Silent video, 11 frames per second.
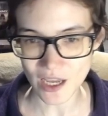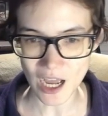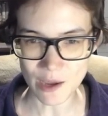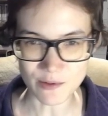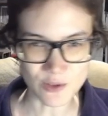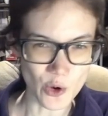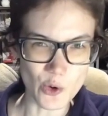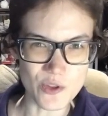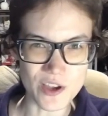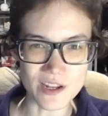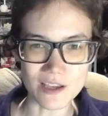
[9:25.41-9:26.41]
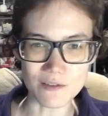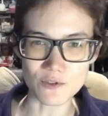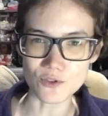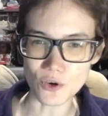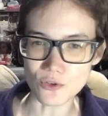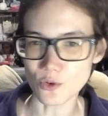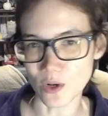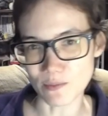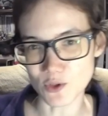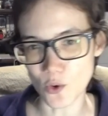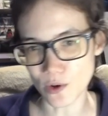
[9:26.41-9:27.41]
I know that if you don't know what I'm
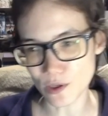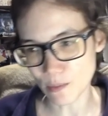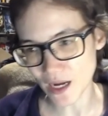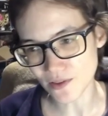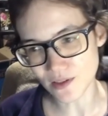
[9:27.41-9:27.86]
talking about,